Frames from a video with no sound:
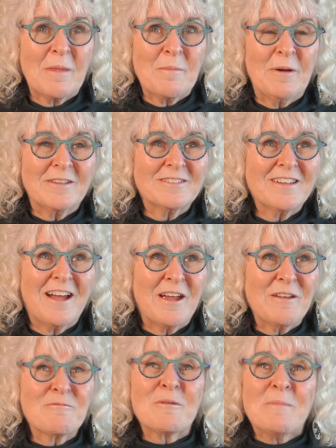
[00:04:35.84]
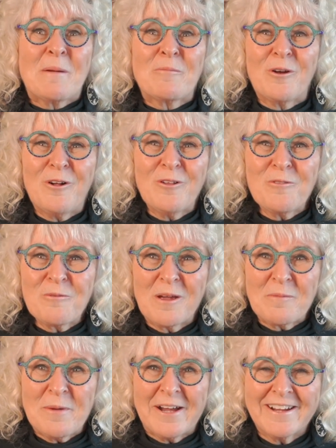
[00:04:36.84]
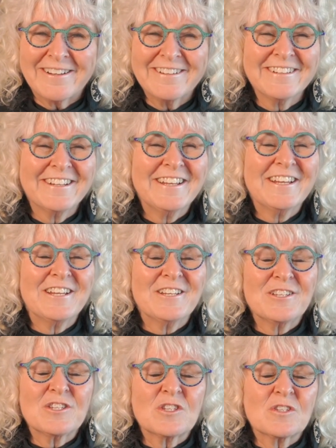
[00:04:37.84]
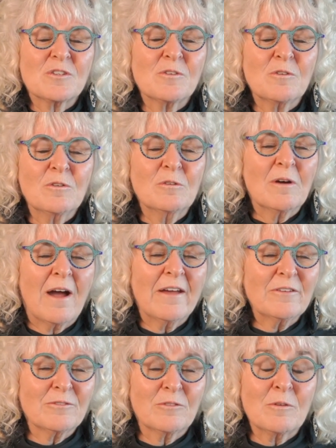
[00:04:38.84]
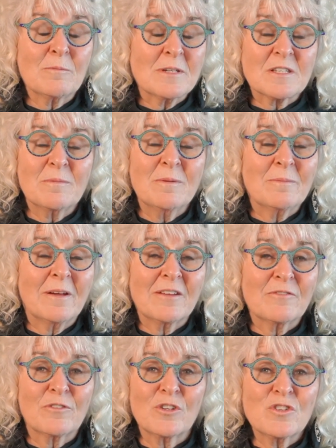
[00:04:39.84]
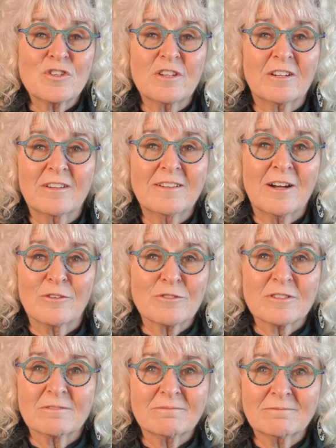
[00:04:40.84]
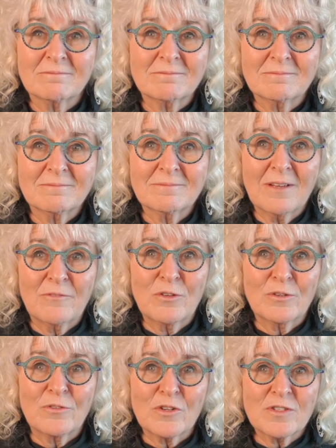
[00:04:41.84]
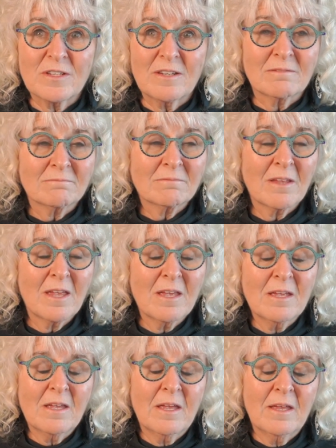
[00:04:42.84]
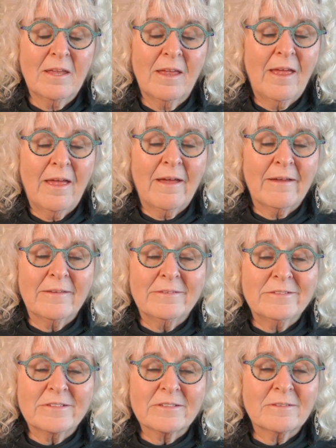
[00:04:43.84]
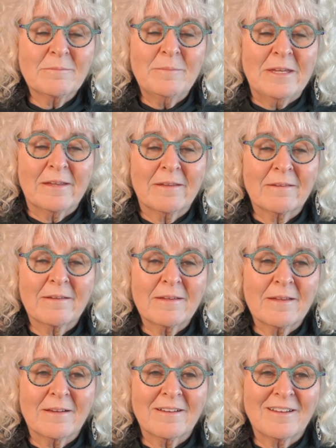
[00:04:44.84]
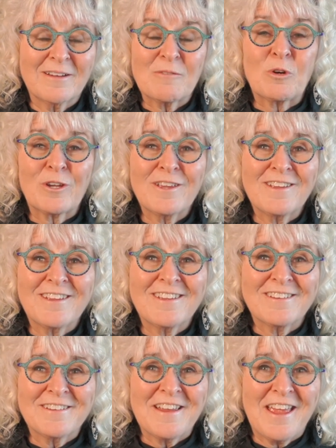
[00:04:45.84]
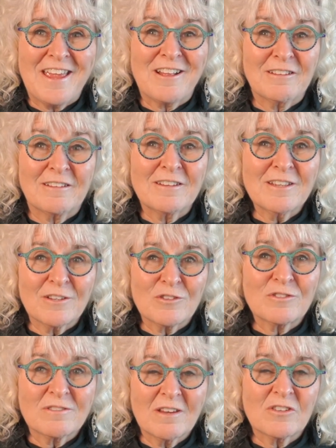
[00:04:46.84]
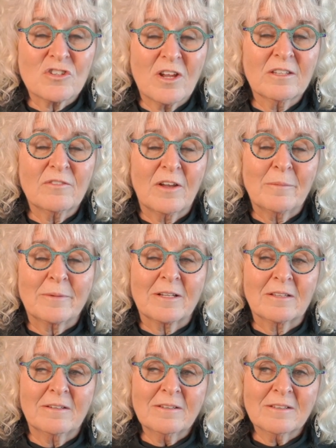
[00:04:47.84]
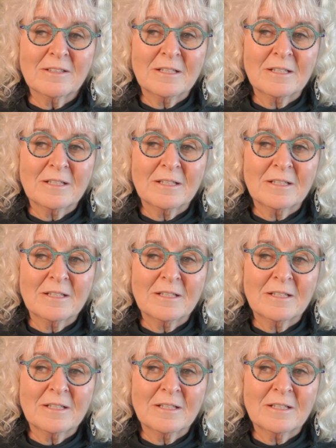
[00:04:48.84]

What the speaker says: But I remember all the way back to, I don't know, it must have been my first year out of university, and being working in a clinic, a child development clinic.